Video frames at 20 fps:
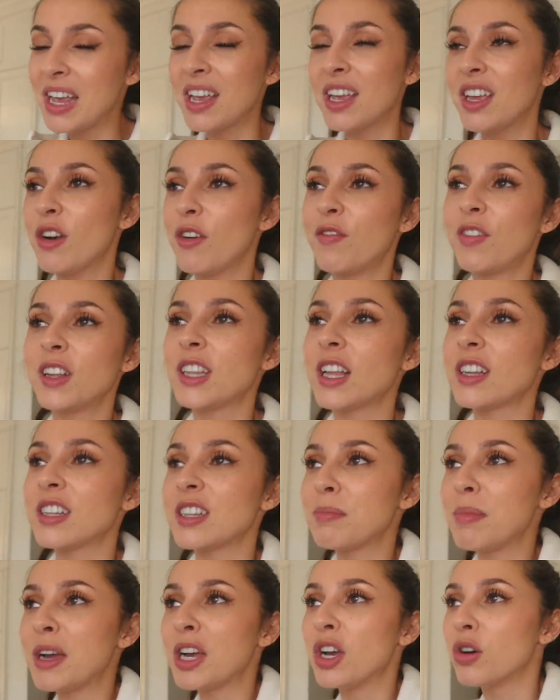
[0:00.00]
You know, I feel like that's
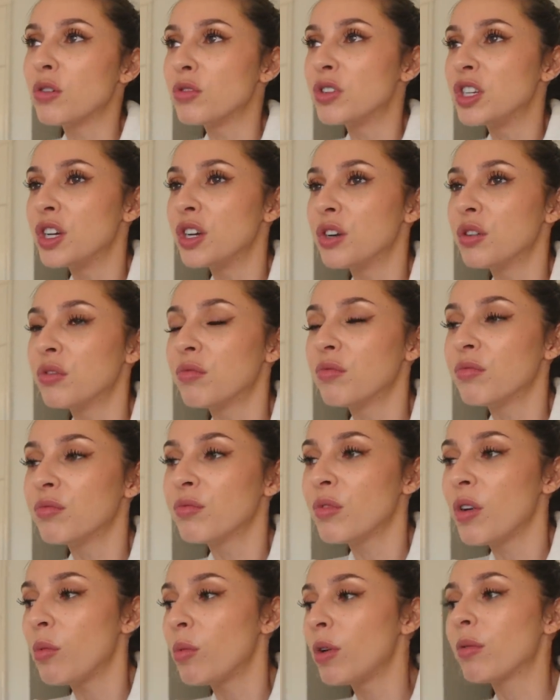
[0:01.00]
like my go-to.
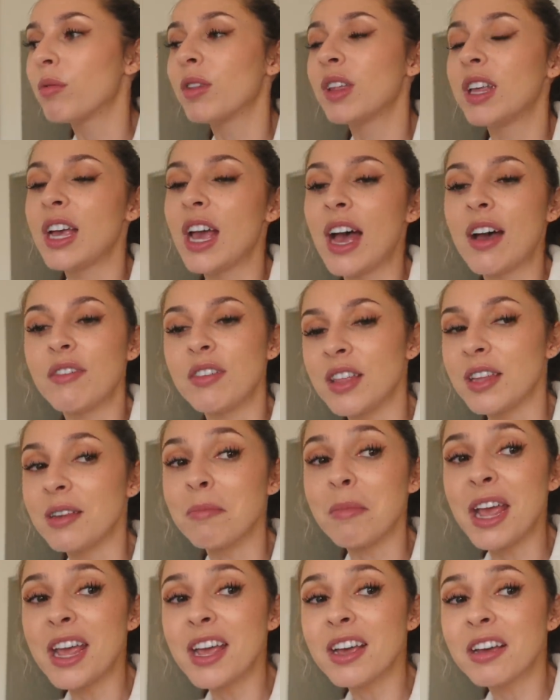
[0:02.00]
We don't really have anything to
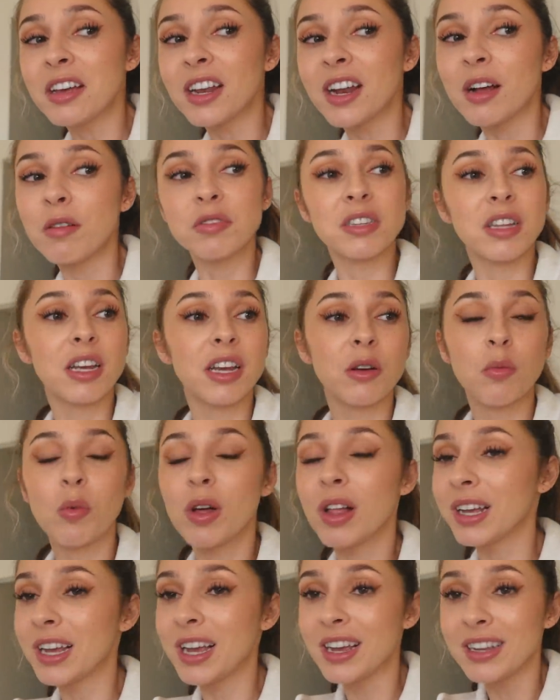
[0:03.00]
make. And I was like, well,
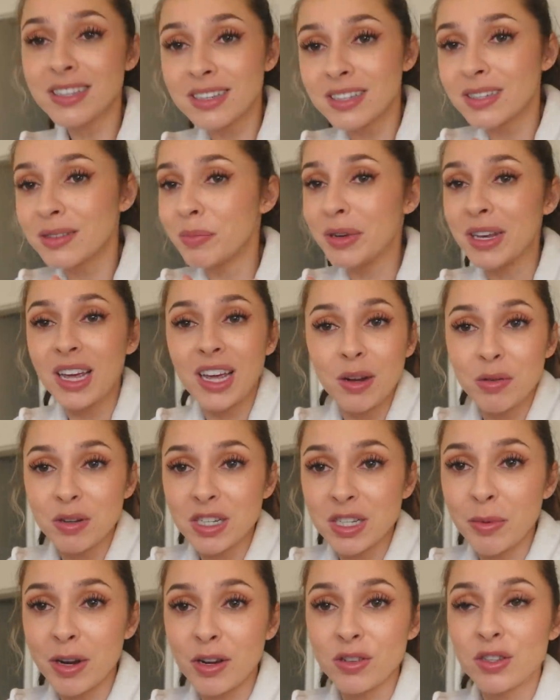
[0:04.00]
I guess spaghetti with
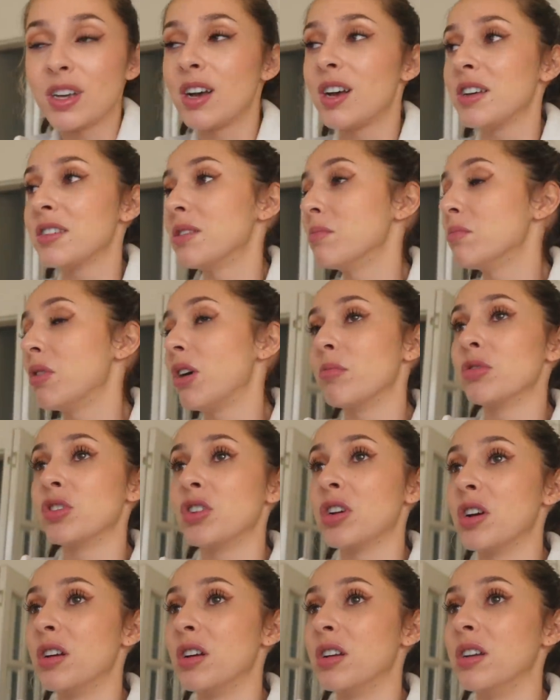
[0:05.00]
tomato sauce and
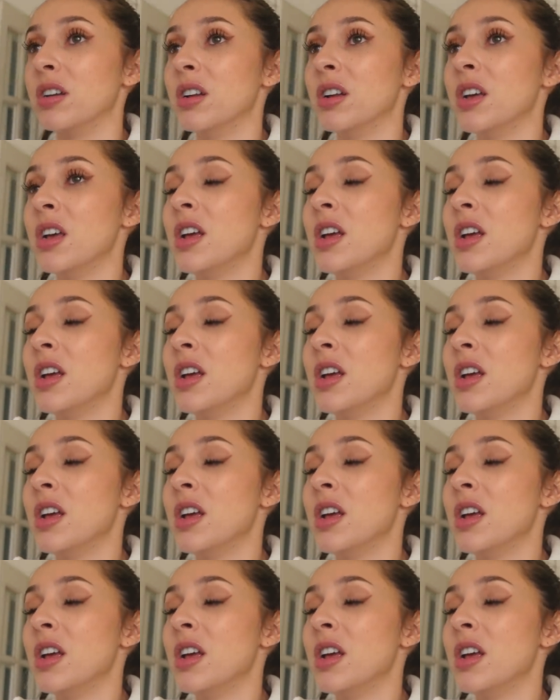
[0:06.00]
Parmesan.